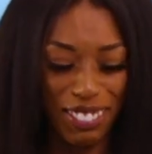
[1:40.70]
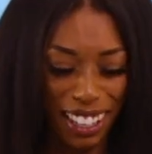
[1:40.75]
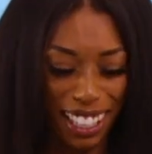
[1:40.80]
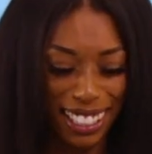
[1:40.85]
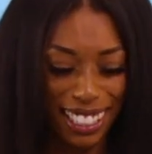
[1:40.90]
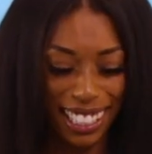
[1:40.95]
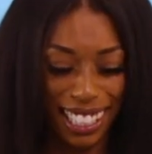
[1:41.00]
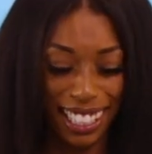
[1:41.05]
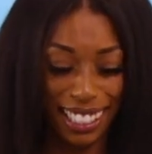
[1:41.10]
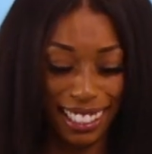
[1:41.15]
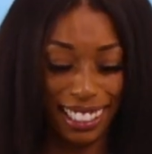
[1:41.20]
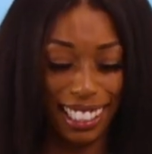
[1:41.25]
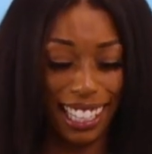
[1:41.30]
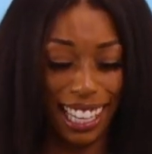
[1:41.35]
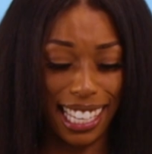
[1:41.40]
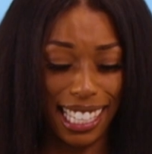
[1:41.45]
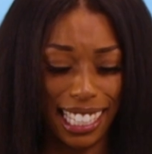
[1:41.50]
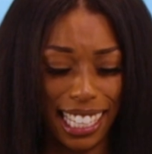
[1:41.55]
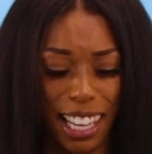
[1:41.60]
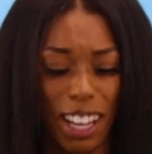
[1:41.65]
flock together,
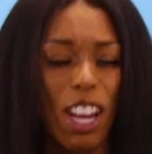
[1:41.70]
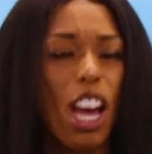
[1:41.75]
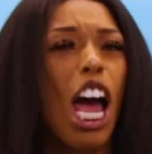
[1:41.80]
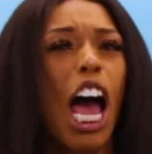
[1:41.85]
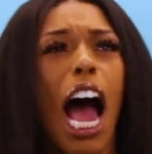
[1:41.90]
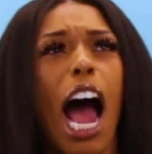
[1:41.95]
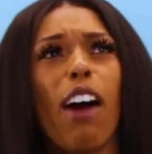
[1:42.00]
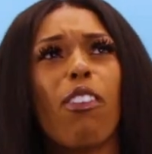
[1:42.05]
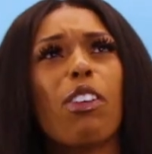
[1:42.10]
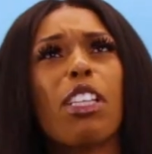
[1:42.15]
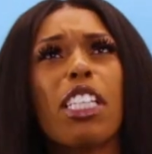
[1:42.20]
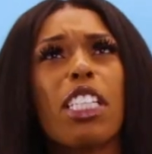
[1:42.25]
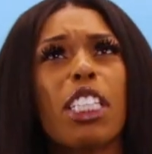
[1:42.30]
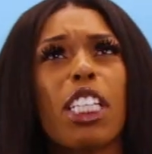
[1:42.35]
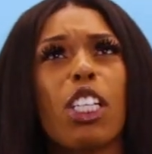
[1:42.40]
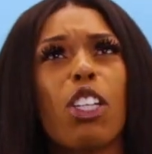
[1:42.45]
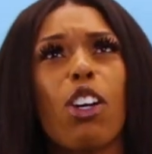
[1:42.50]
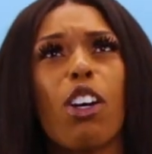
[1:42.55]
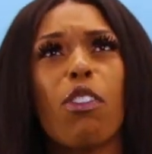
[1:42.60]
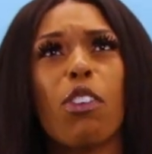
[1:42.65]
yes. And I really
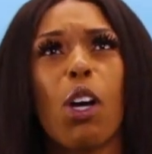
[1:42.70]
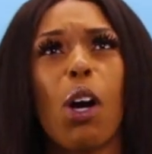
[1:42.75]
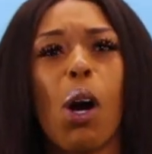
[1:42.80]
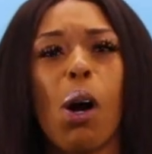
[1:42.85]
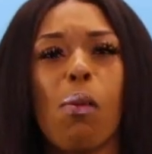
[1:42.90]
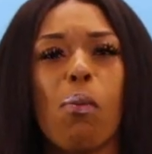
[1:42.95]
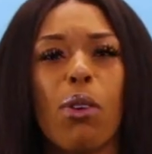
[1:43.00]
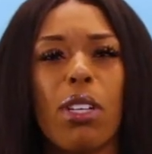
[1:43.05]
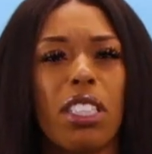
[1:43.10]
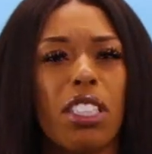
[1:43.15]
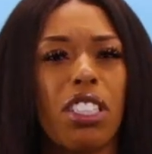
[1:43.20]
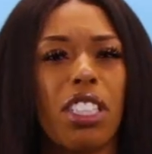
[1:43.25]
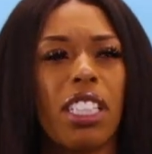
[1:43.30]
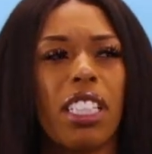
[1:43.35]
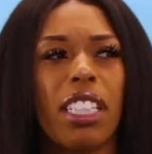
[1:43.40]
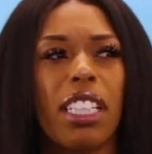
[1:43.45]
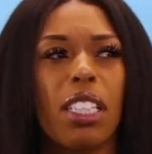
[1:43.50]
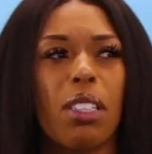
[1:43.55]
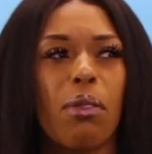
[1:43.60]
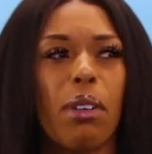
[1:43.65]
shouldn't know if your homeboys are
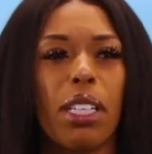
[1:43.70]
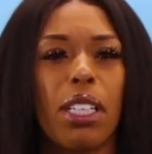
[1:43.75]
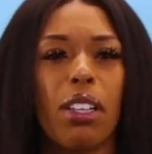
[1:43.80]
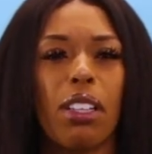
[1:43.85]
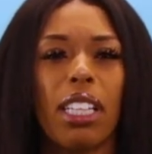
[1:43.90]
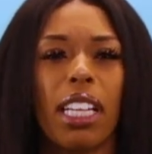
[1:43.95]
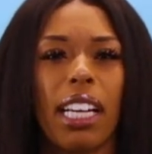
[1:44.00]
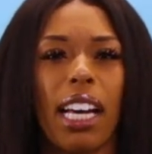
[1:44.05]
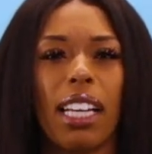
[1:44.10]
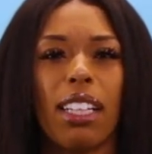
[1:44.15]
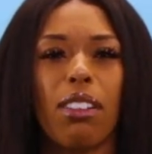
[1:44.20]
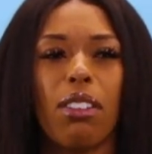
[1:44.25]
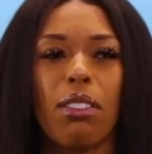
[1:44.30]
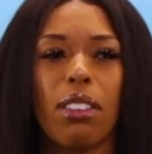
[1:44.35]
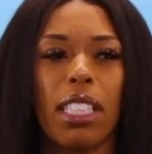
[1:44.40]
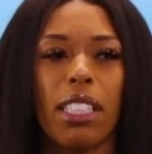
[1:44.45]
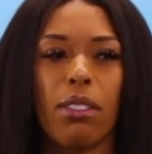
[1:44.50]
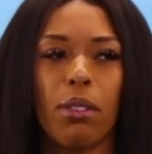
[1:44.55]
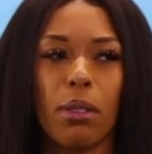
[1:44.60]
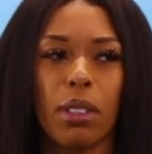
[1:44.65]
cheating anyway, though. Like, I
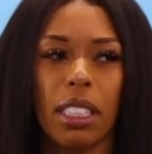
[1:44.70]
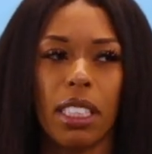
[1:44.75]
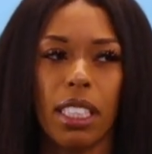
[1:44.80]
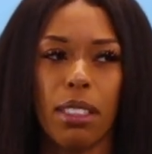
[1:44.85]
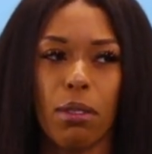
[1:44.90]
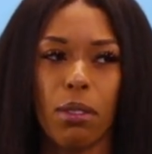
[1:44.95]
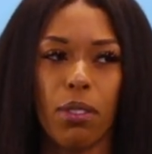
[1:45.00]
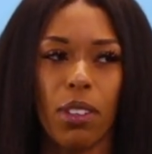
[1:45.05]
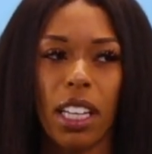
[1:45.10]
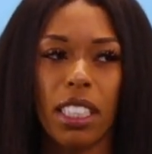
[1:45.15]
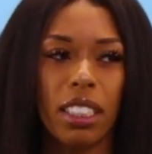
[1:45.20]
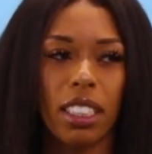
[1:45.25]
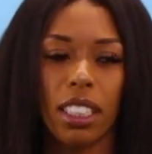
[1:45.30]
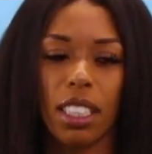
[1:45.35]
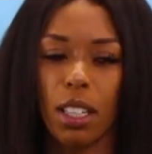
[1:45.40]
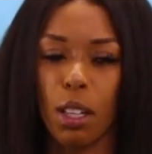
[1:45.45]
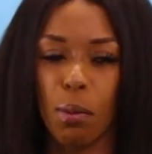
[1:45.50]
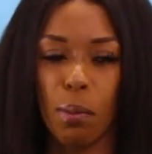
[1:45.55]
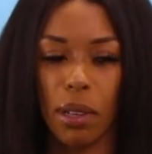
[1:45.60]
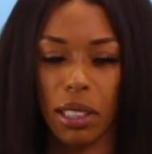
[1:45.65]
don't even really give a fuck. I
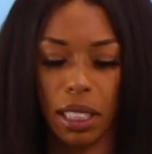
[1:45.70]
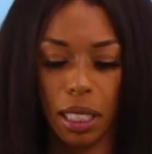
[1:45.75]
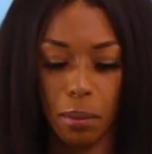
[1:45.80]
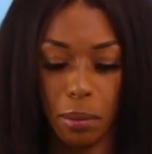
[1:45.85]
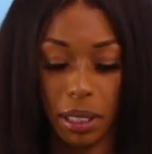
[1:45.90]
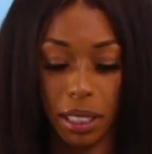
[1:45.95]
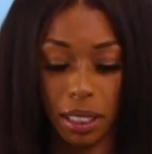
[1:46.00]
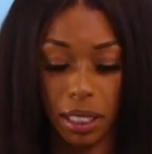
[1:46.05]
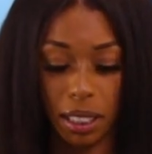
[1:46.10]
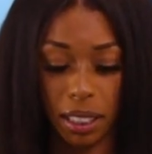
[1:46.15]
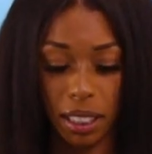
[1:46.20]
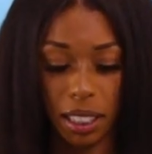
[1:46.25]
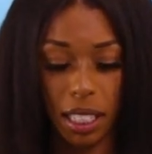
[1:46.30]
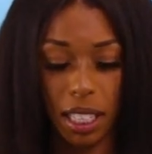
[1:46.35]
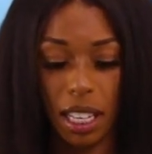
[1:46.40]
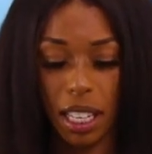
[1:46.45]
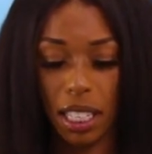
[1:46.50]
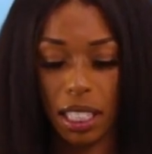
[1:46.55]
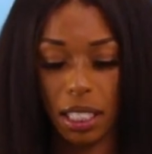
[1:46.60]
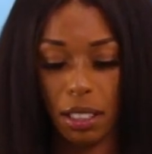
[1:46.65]
shouldn't know about their business.
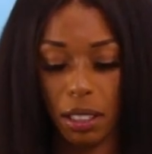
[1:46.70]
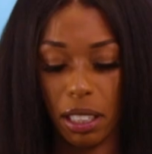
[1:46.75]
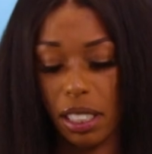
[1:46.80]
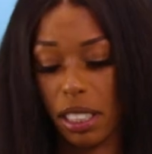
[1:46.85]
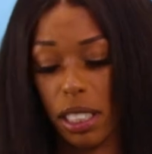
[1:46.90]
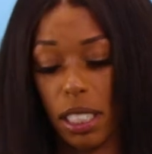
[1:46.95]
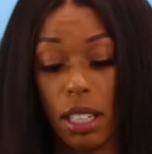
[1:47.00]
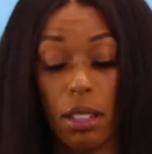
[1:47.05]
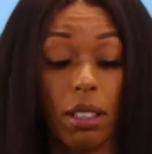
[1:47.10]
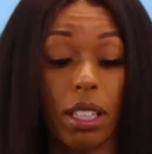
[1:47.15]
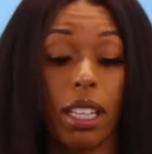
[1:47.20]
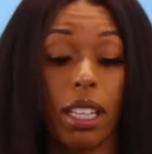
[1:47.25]
So I shouldn't know